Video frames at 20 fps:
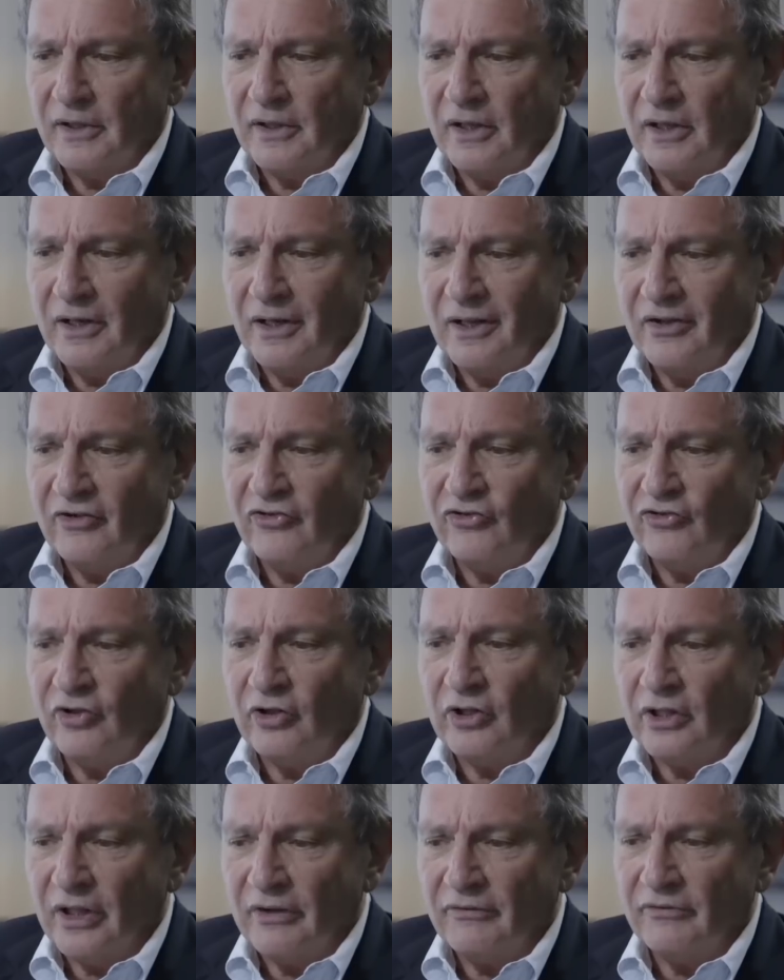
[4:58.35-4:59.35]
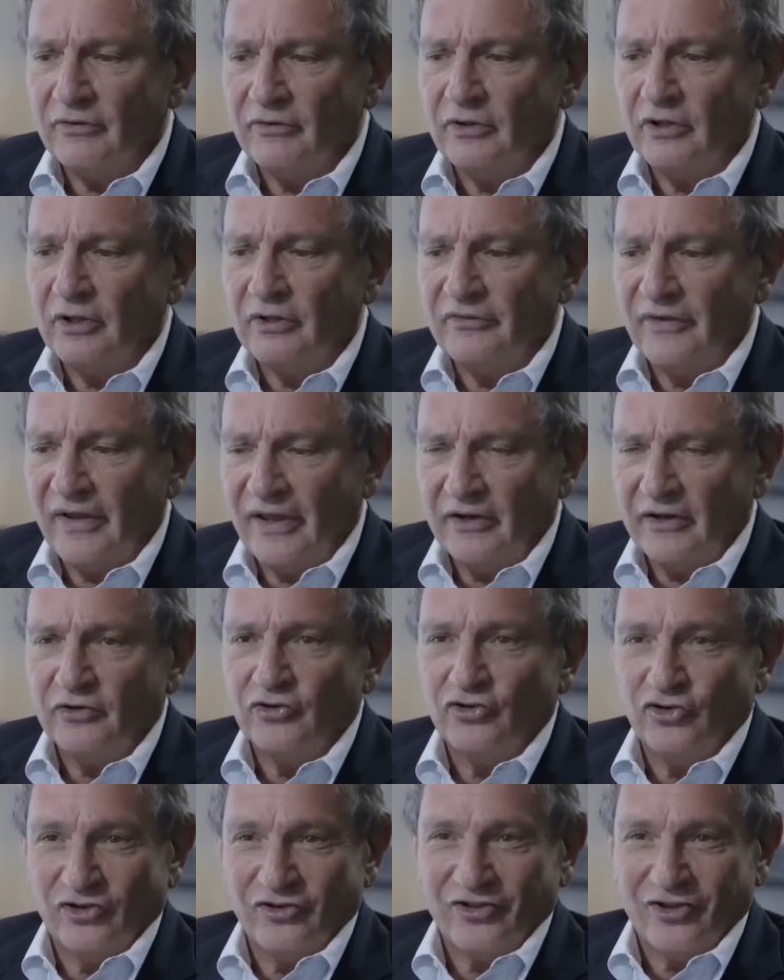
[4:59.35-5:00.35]
It is the level of
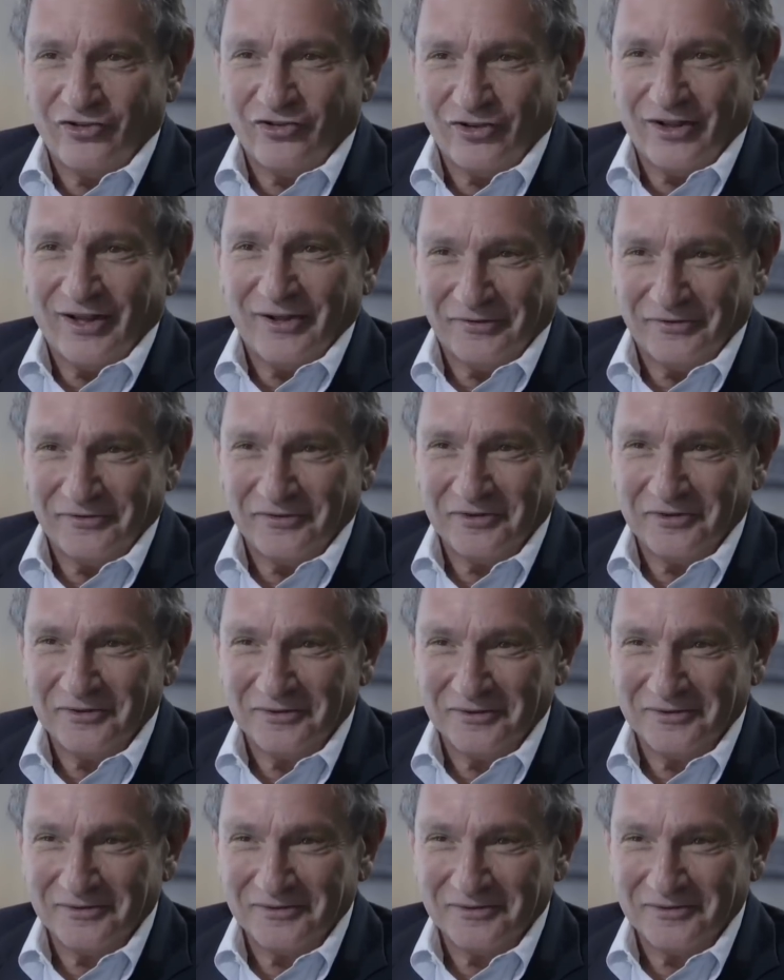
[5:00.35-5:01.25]
energy that's left.